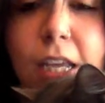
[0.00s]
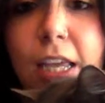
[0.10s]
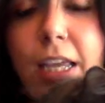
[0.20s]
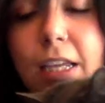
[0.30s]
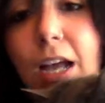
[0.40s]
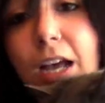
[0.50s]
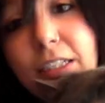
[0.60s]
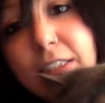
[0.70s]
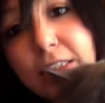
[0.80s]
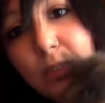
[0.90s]
And
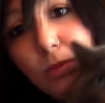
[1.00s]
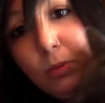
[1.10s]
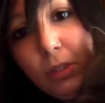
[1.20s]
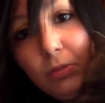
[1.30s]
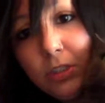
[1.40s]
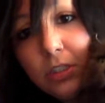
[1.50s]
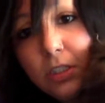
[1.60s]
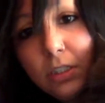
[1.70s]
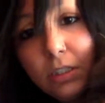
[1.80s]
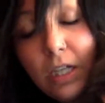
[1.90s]
honestly, when we
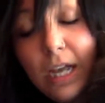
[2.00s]
return,